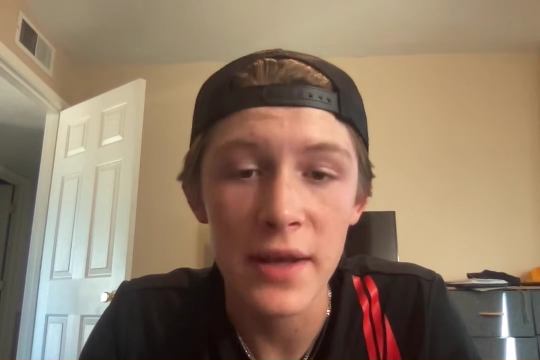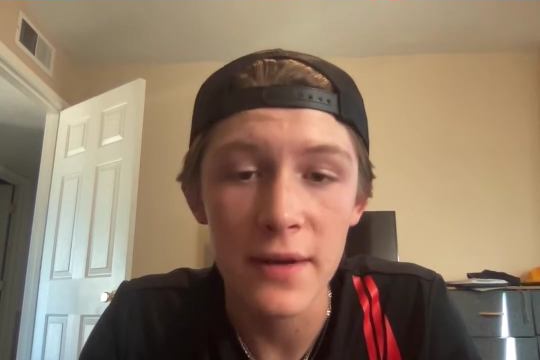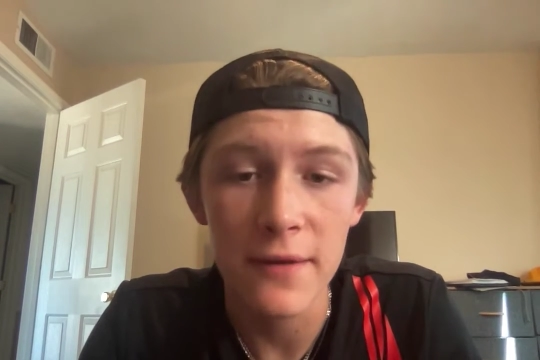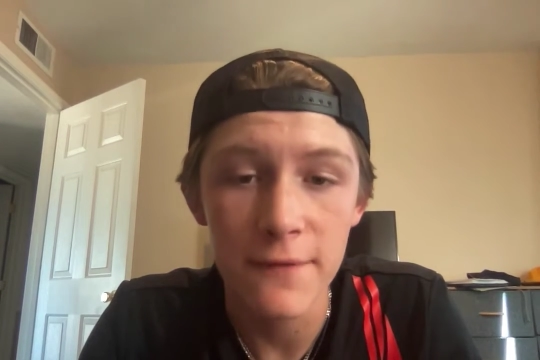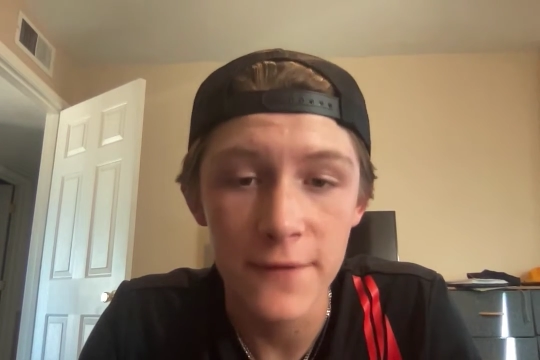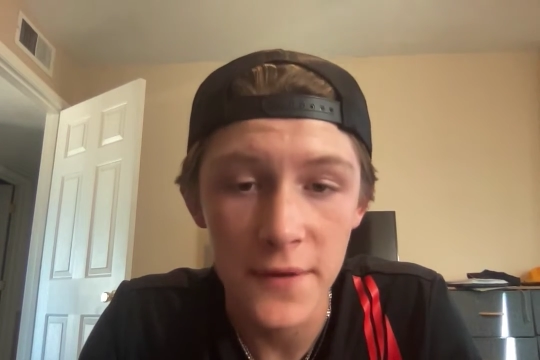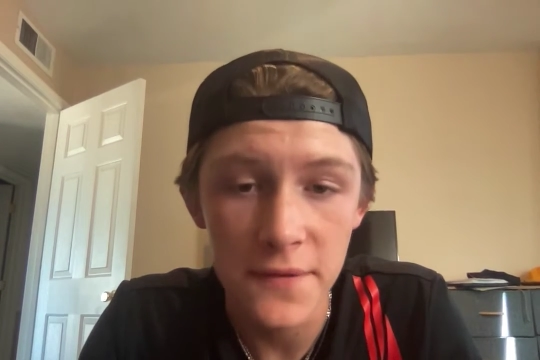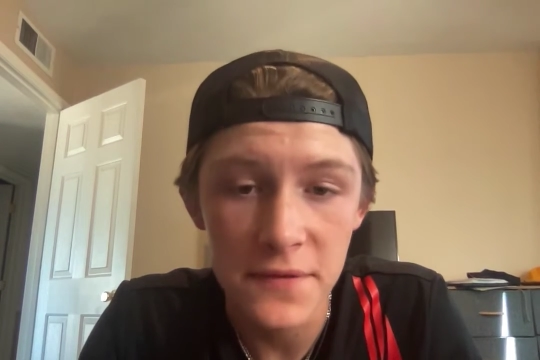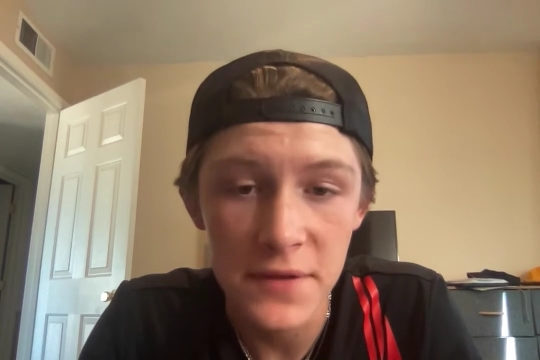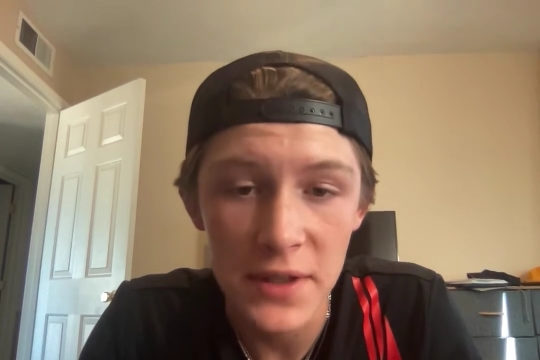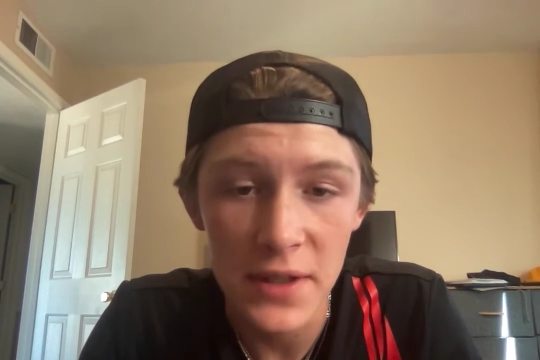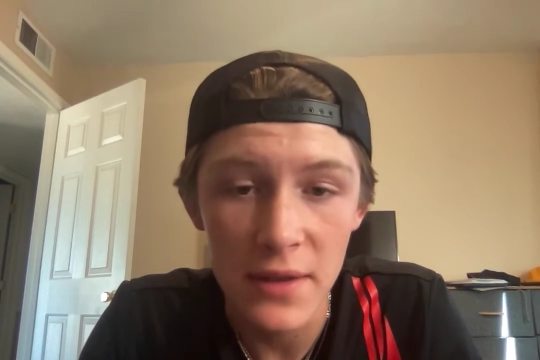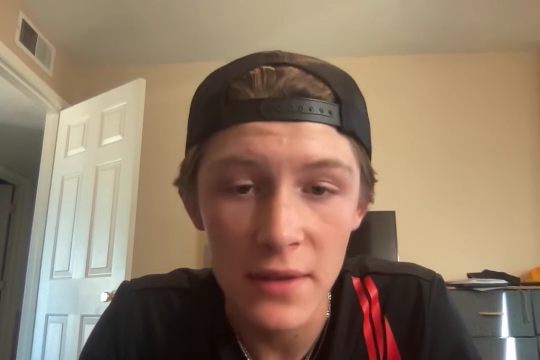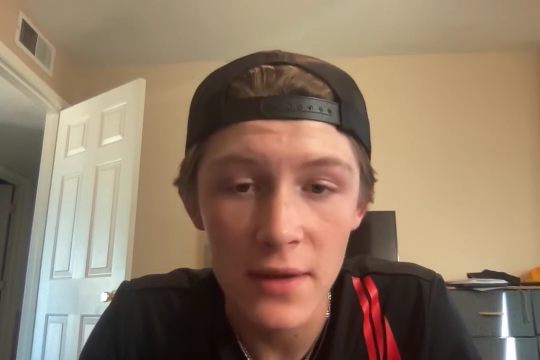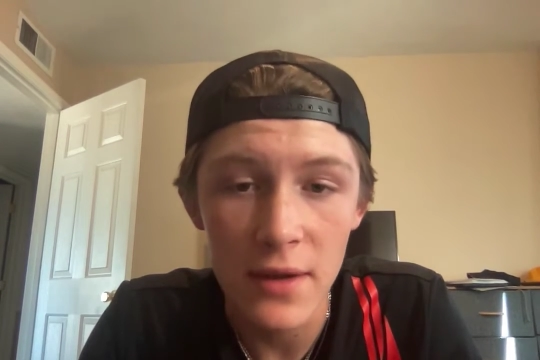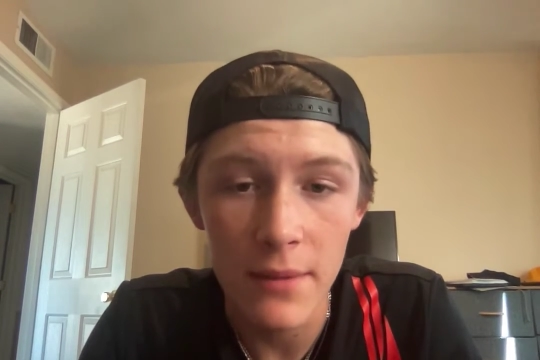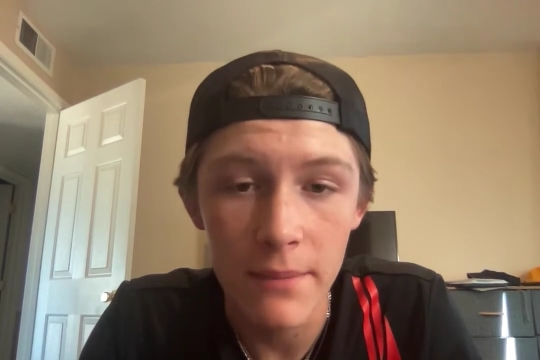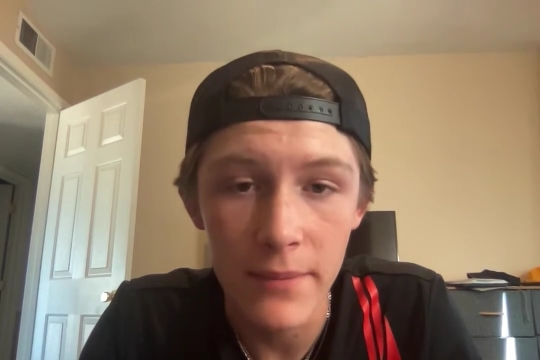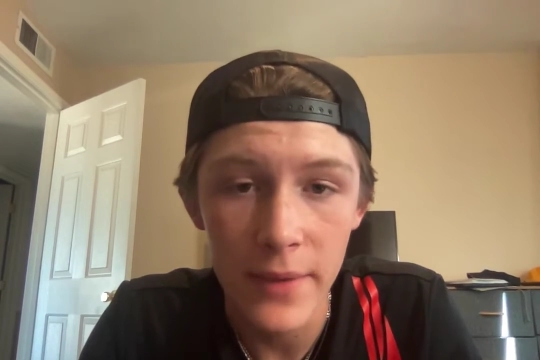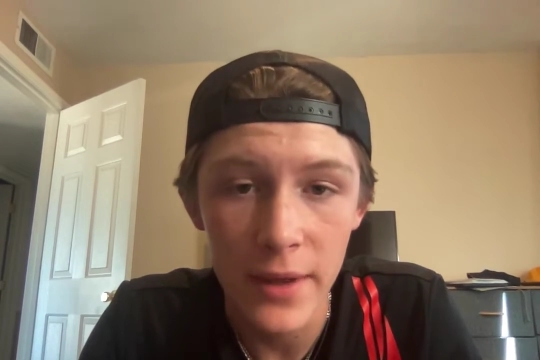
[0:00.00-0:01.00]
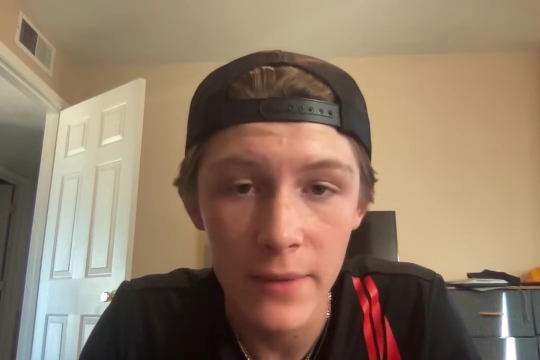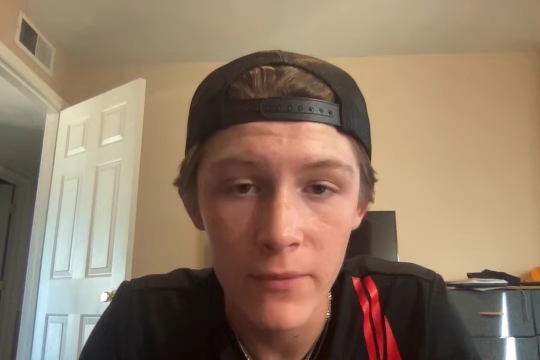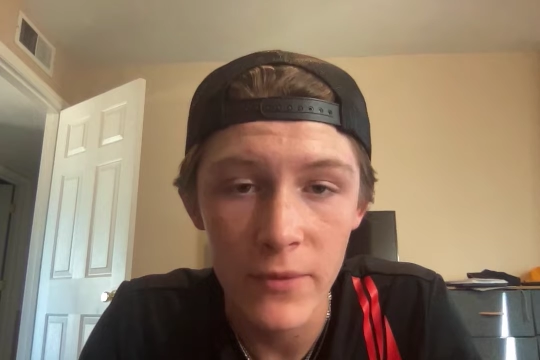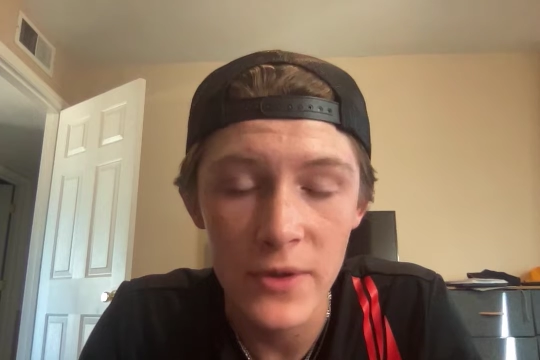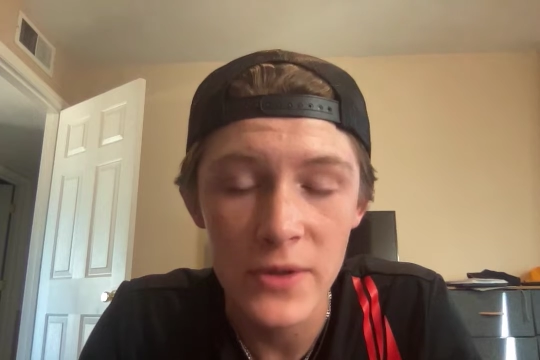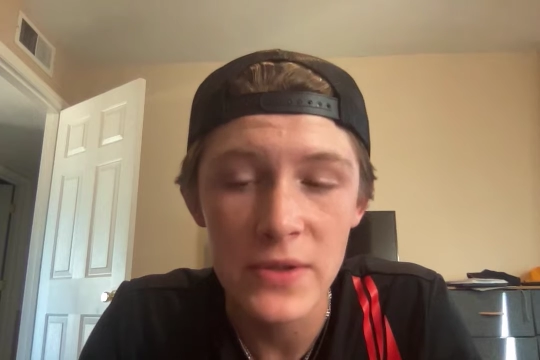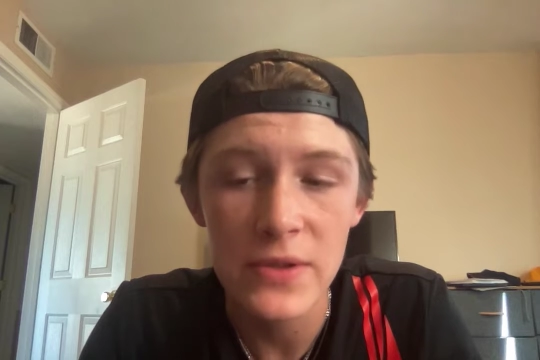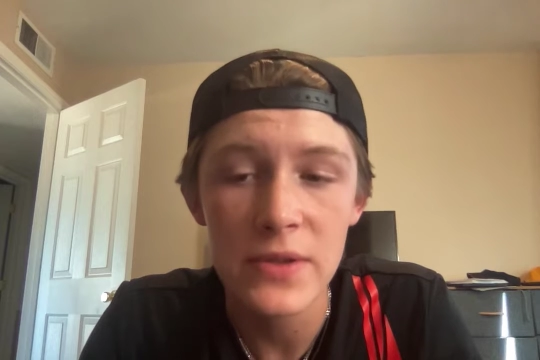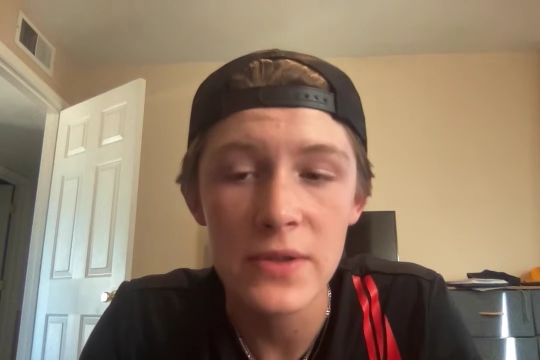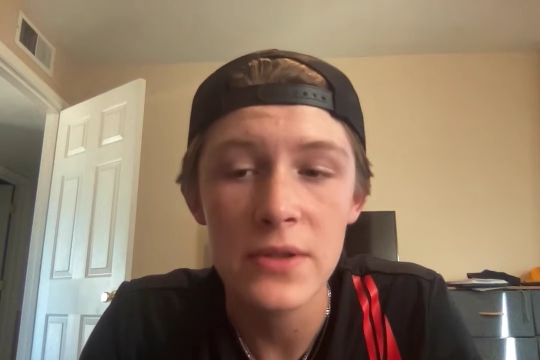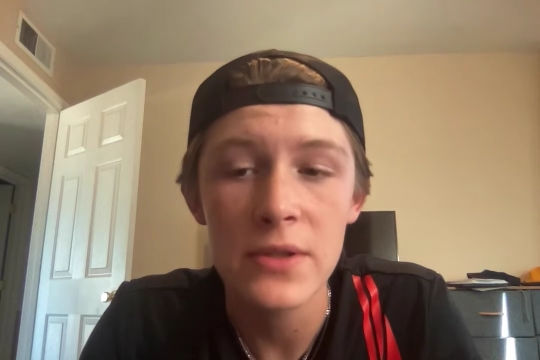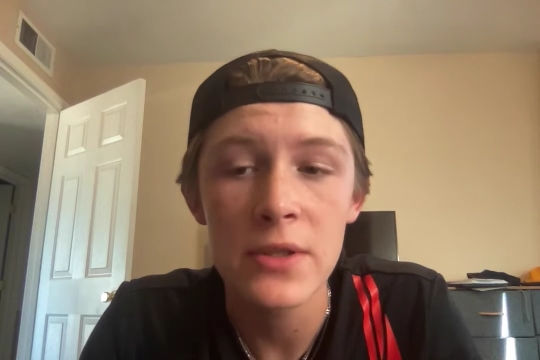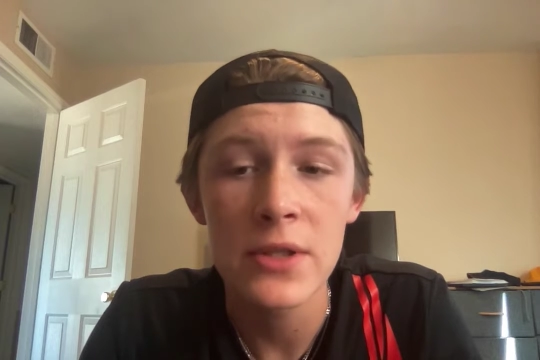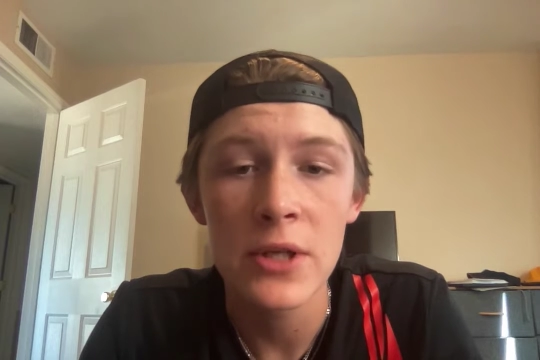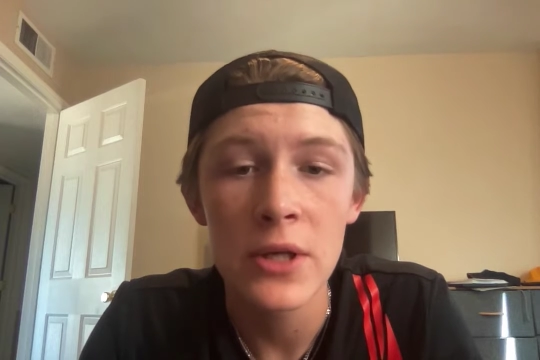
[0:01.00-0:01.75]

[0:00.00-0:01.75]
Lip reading: and 15th Amendments